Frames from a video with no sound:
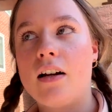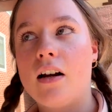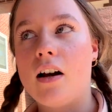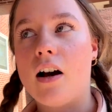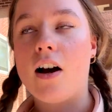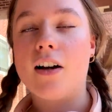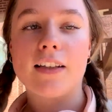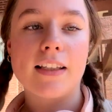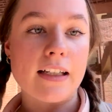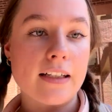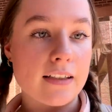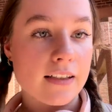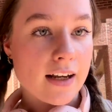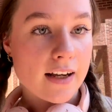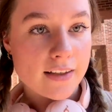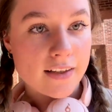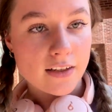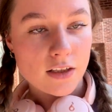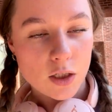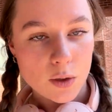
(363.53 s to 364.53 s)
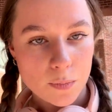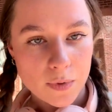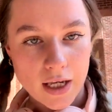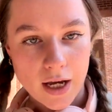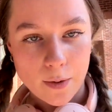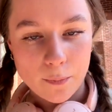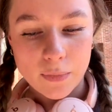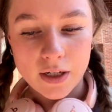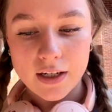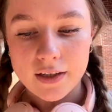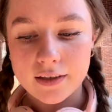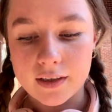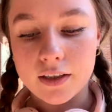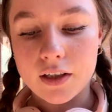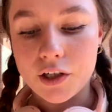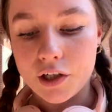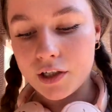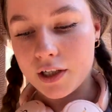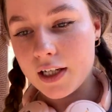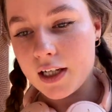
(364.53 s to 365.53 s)
online class at 2 p.m. but it's
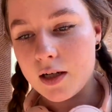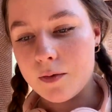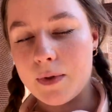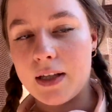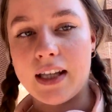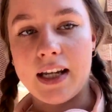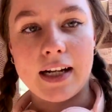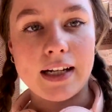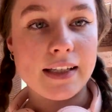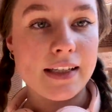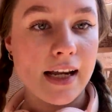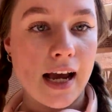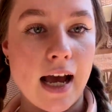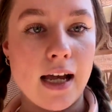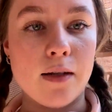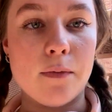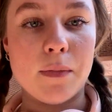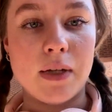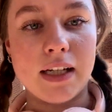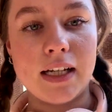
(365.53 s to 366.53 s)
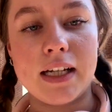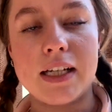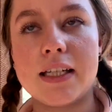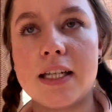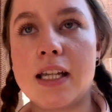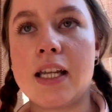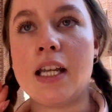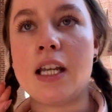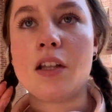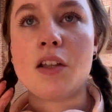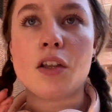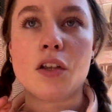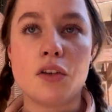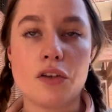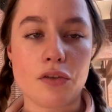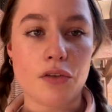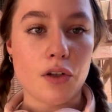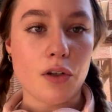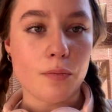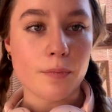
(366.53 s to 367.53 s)
literally gonna be like a 10 minute
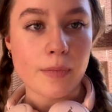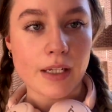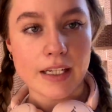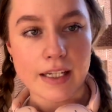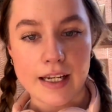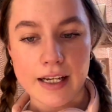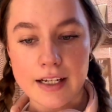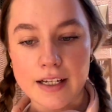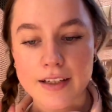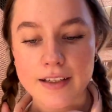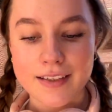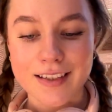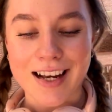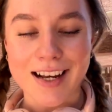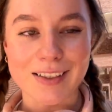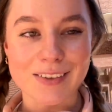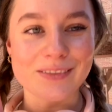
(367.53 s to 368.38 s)
Zoom meeting. So